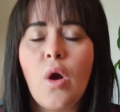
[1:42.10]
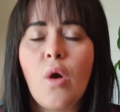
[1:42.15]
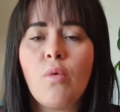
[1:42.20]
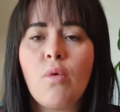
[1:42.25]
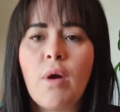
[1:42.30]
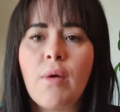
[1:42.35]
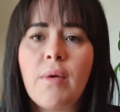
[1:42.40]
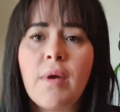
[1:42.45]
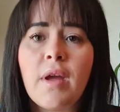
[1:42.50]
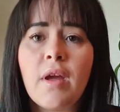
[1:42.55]

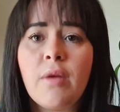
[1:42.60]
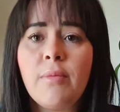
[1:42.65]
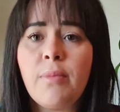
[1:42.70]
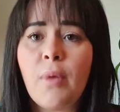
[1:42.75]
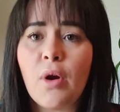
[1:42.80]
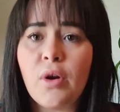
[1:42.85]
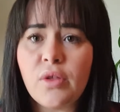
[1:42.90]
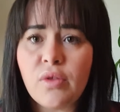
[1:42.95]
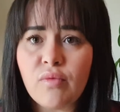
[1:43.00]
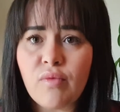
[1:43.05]
where we could
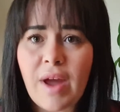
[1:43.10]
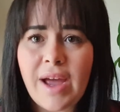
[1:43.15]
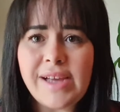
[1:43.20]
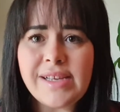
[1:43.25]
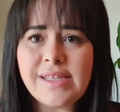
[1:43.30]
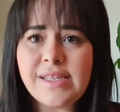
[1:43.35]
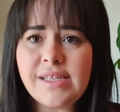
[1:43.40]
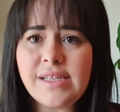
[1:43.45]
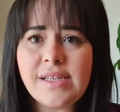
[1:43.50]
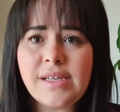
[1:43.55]
both
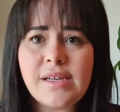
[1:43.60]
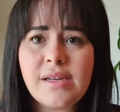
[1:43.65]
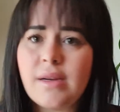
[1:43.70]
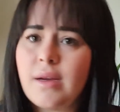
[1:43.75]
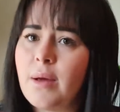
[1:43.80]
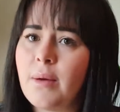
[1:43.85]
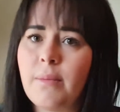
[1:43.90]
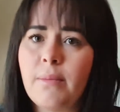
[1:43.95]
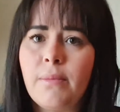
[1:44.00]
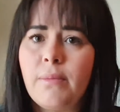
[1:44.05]
rest,
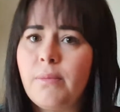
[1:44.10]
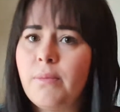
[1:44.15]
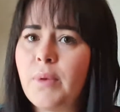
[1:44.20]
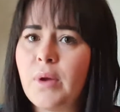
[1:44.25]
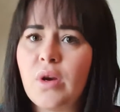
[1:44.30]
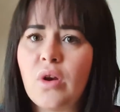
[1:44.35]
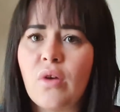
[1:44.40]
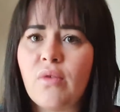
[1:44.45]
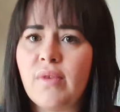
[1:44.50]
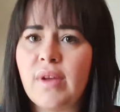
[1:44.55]

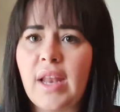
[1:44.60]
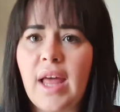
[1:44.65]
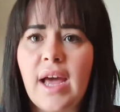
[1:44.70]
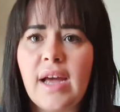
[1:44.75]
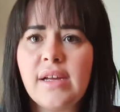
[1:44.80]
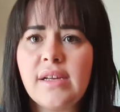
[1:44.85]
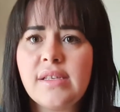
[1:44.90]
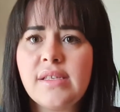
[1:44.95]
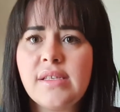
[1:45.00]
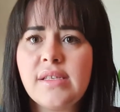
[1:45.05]
but not
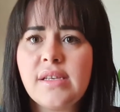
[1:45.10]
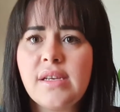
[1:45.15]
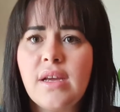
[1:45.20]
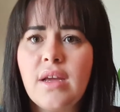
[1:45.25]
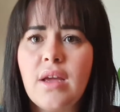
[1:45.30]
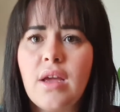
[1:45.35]
relax.